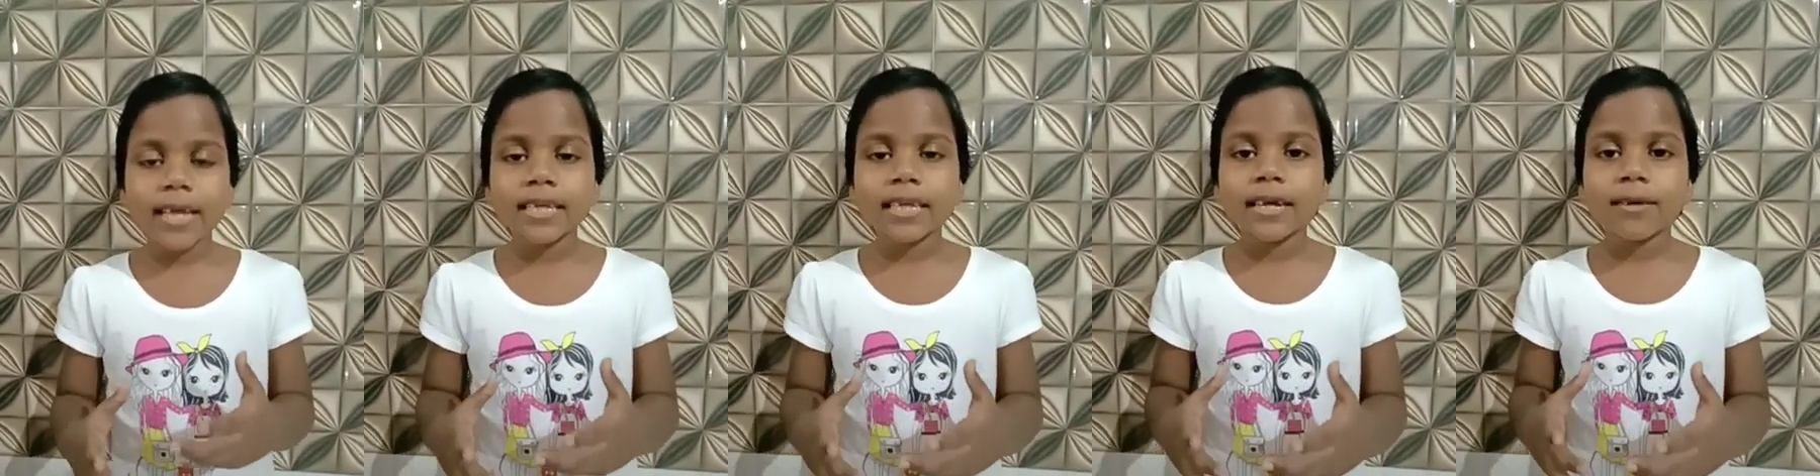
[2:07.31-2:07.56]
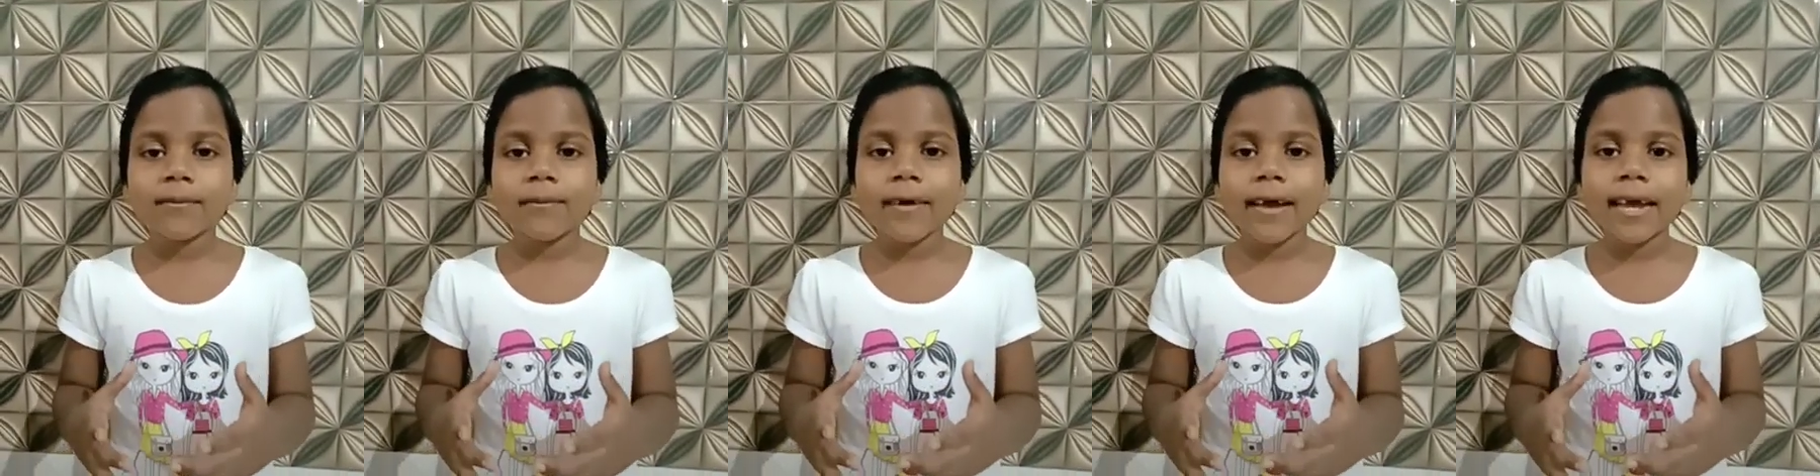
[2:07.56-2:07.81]
and
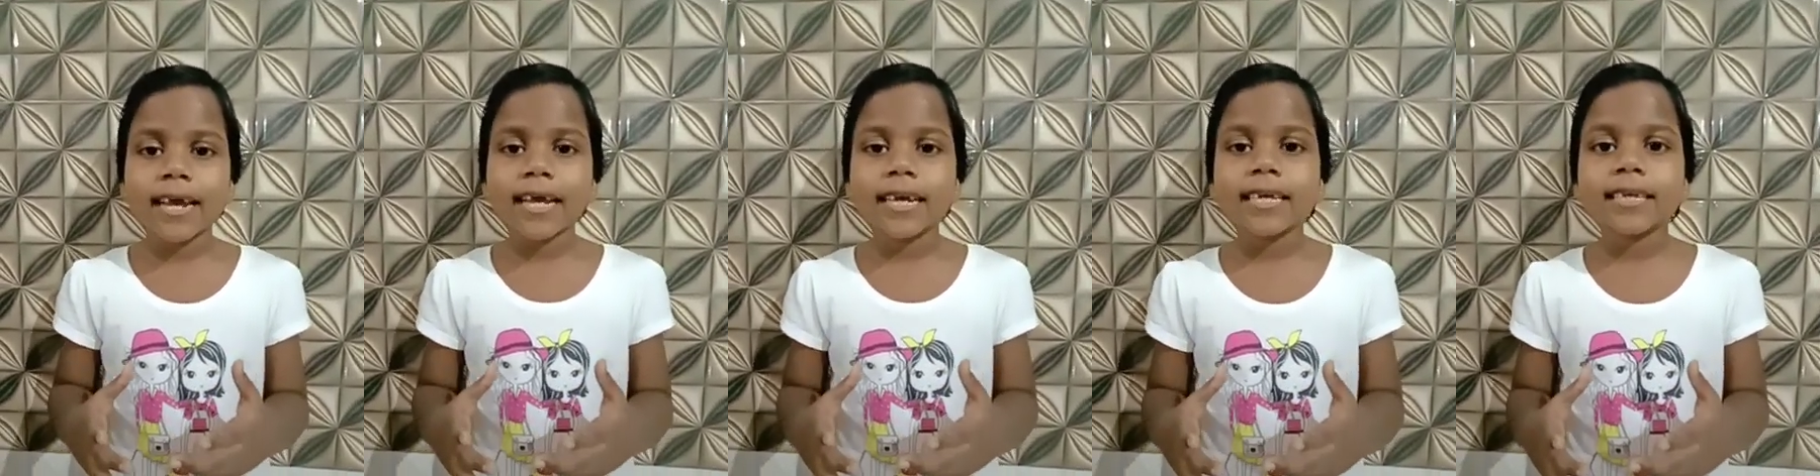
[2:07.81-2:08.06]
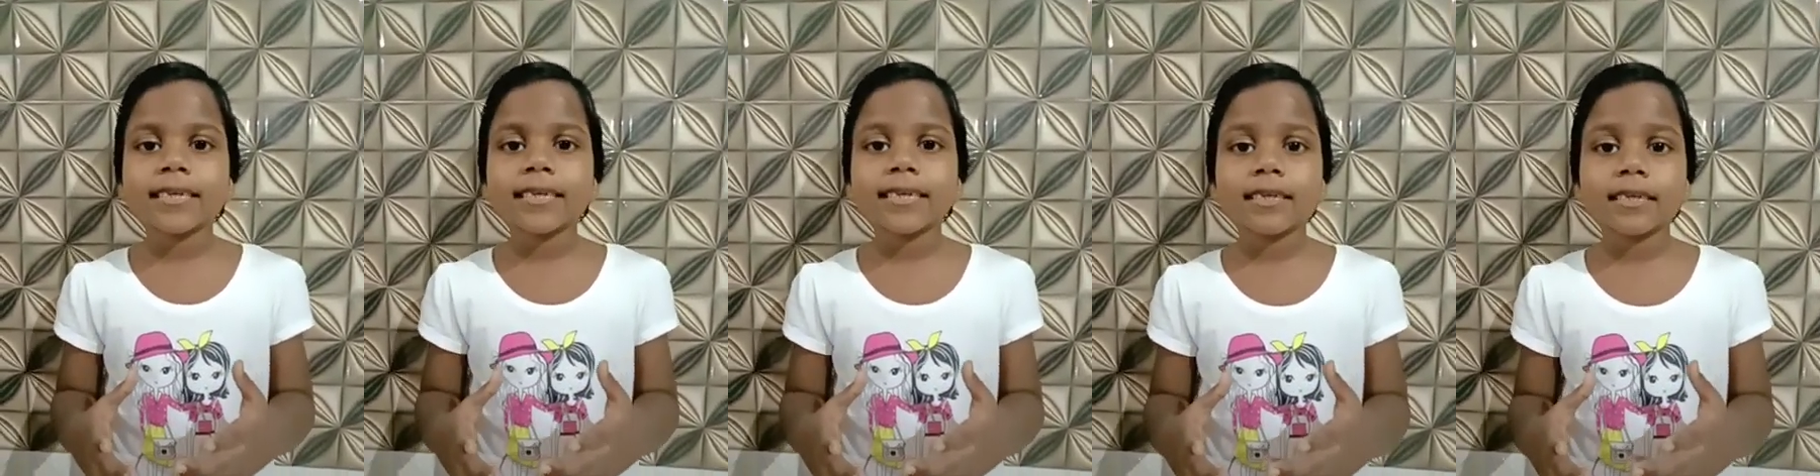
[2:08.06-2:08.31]
that way
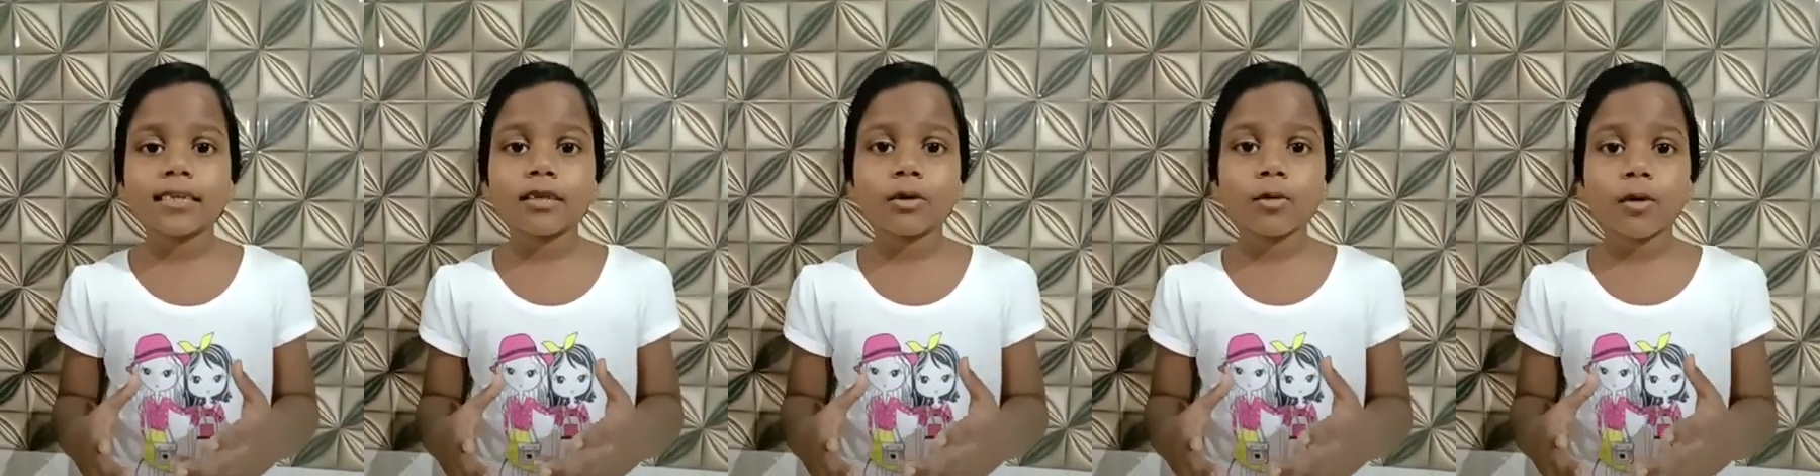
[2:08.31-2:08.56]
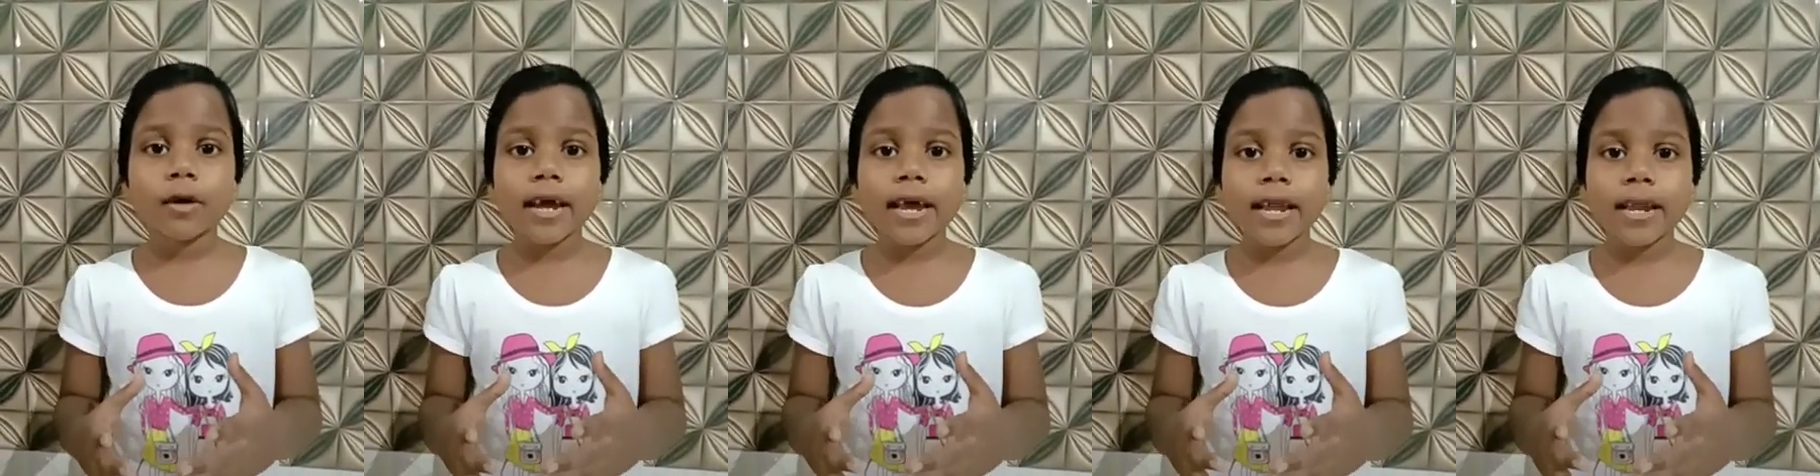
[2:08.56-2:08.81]
is
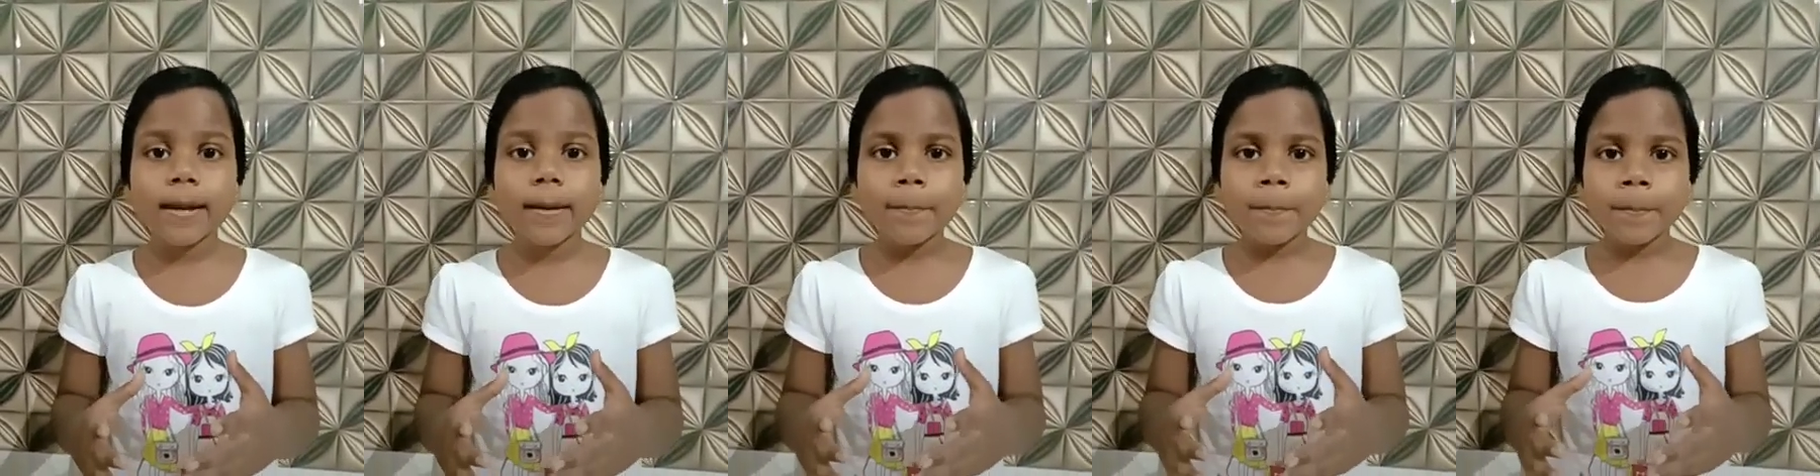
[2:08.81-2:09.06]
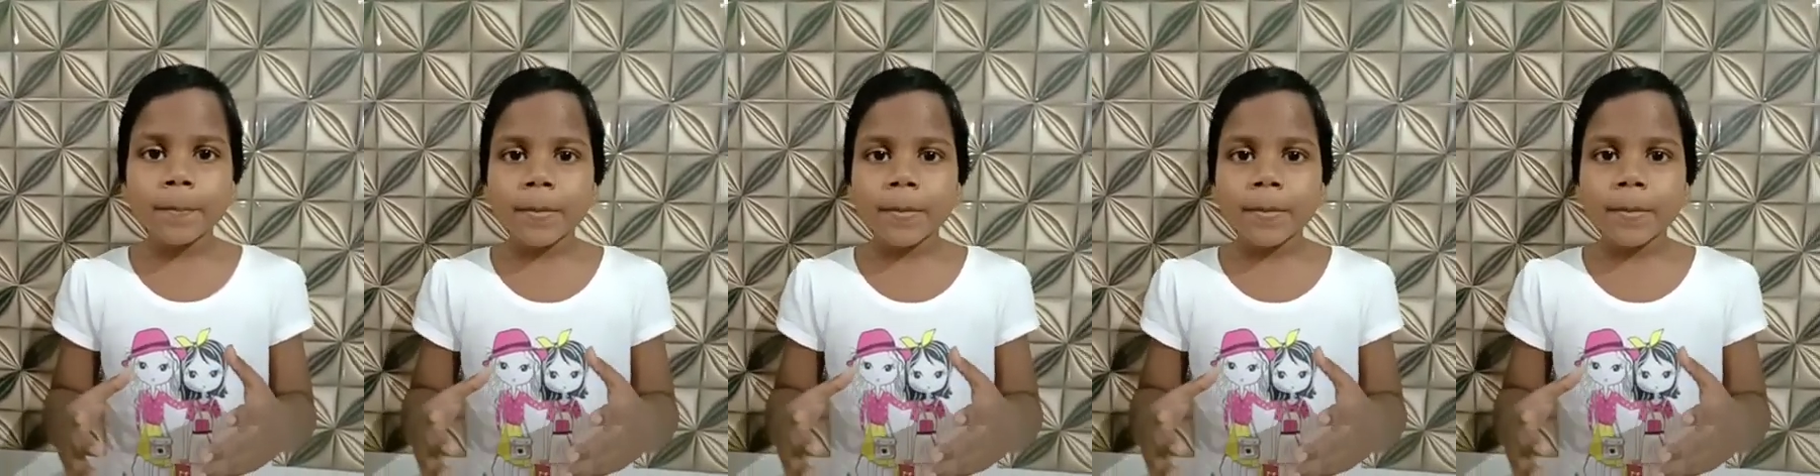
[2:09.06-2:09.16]
you can